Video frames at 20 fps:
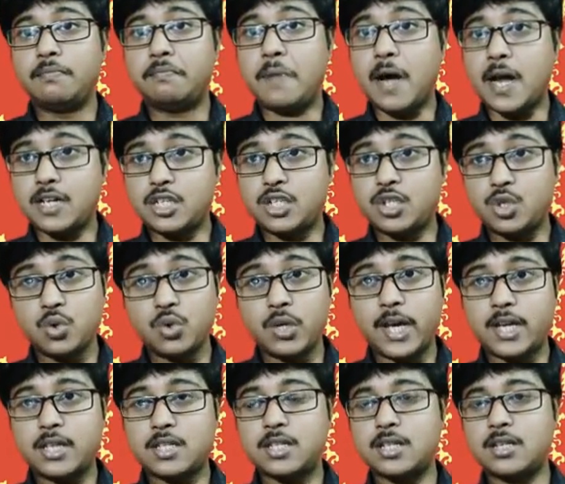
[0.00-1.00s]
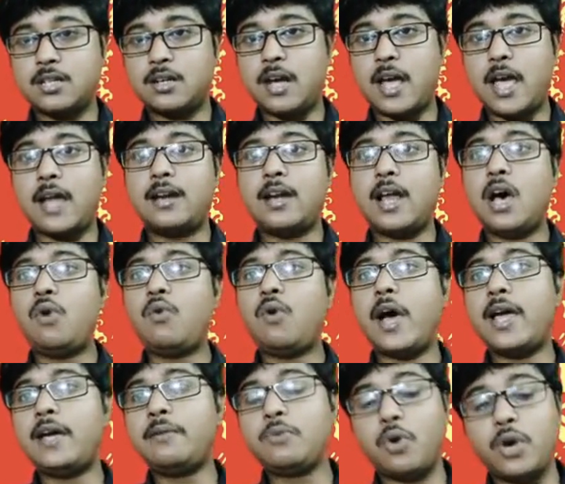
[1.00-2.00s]
part 2 lecture. And now
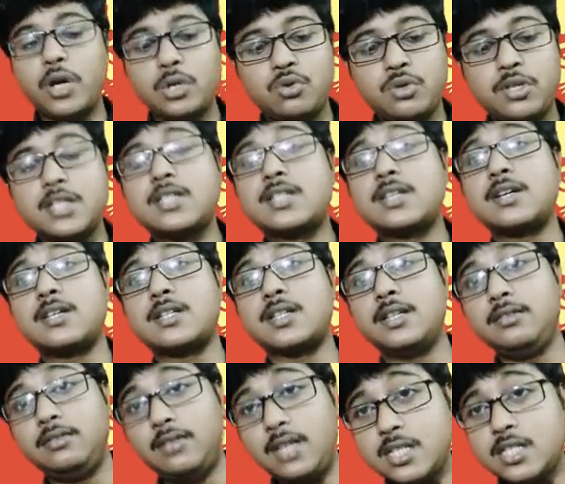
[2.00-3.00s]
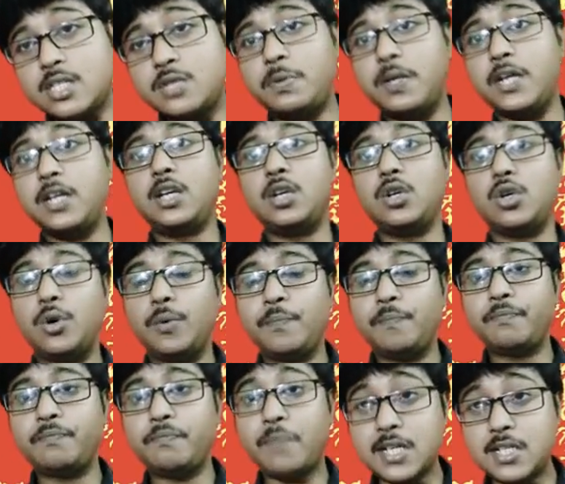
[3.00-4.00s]
I am going to discuss in this
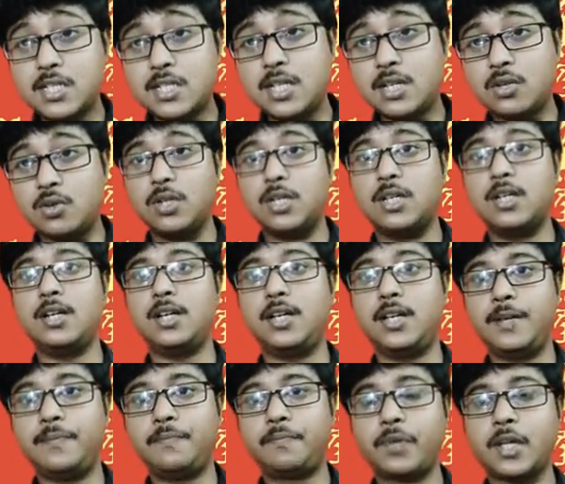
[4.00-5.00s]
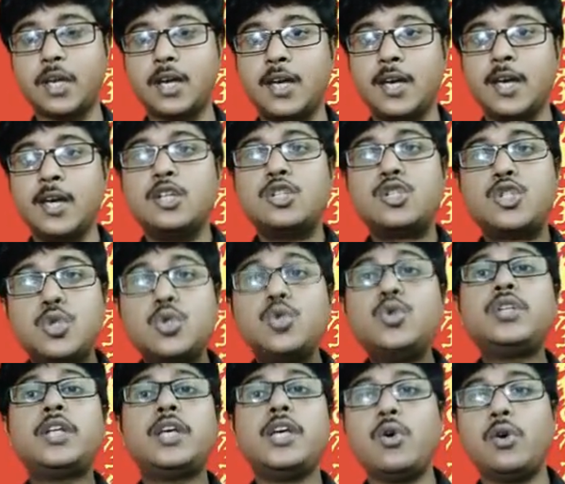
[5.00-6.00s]
video particularly
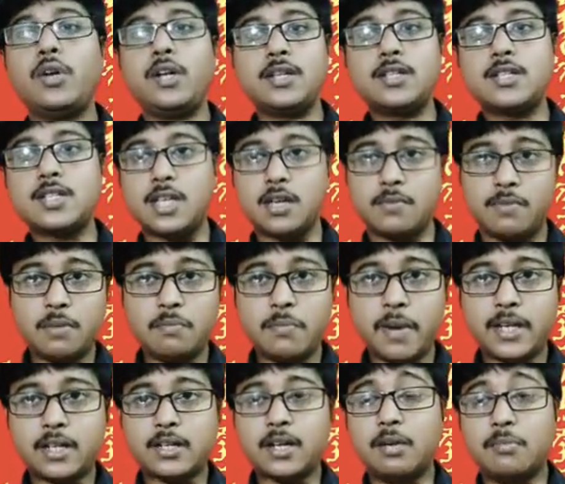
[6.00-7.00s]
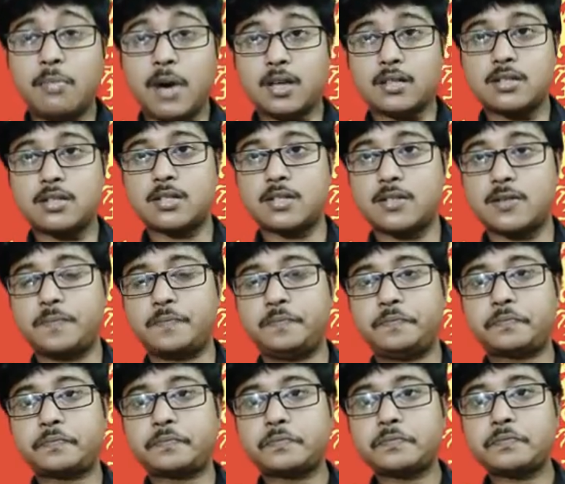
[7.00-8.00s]
two theories given by Karl Marx.
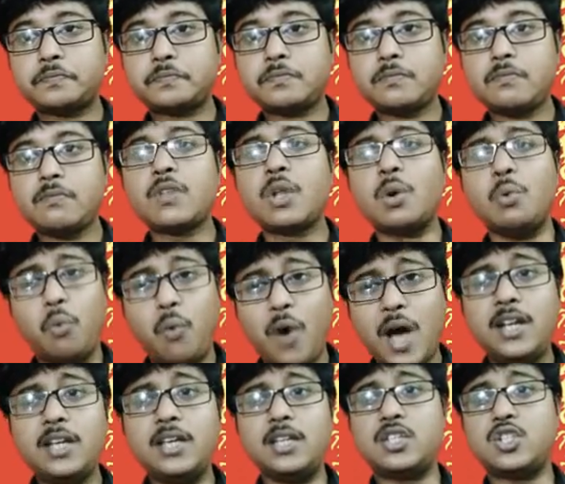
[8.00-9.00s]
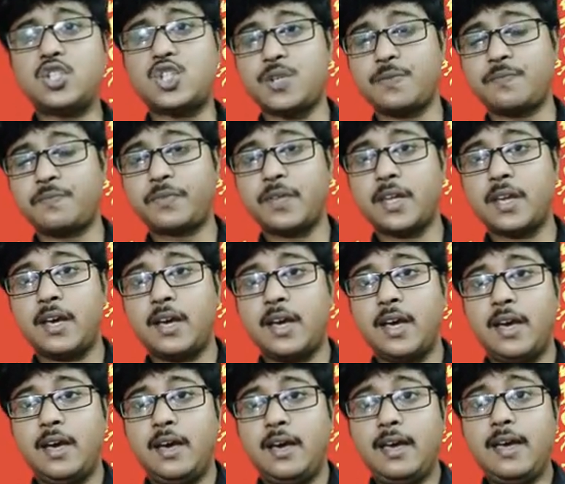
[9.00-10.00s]
One is
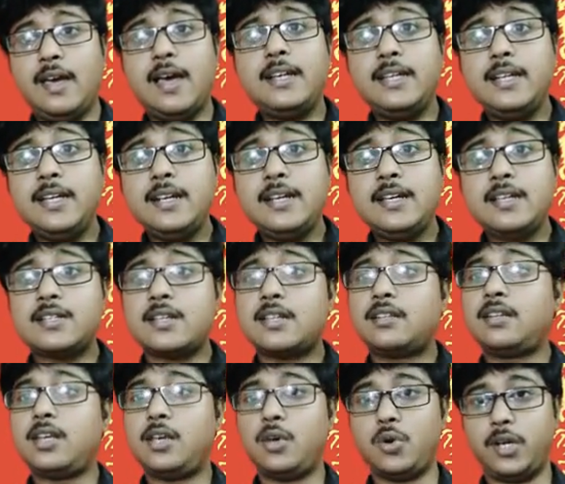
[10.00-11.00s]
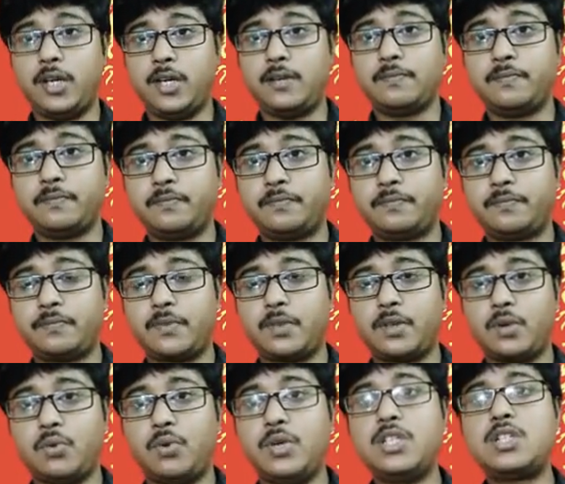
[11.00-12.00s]
alienation theory,
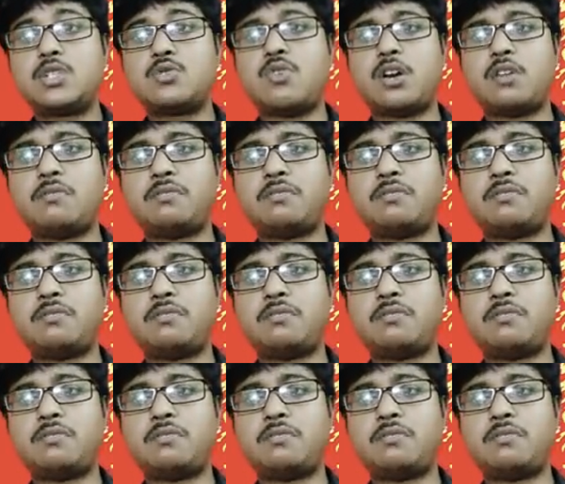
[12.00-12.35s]
which is one